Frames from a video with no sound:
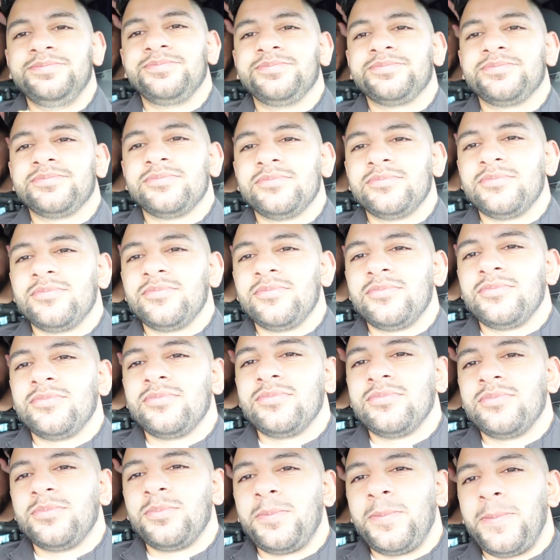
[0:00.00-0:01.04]

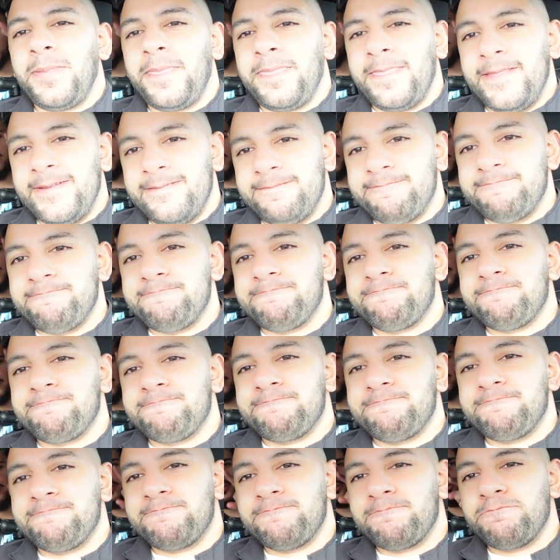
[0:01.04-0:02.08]

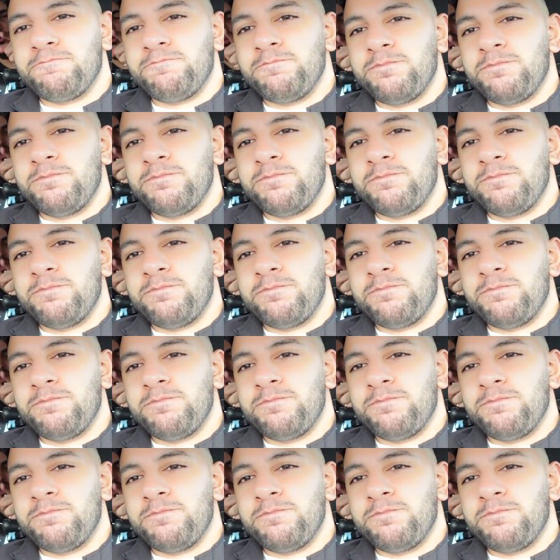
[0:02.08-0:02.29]
[no speech]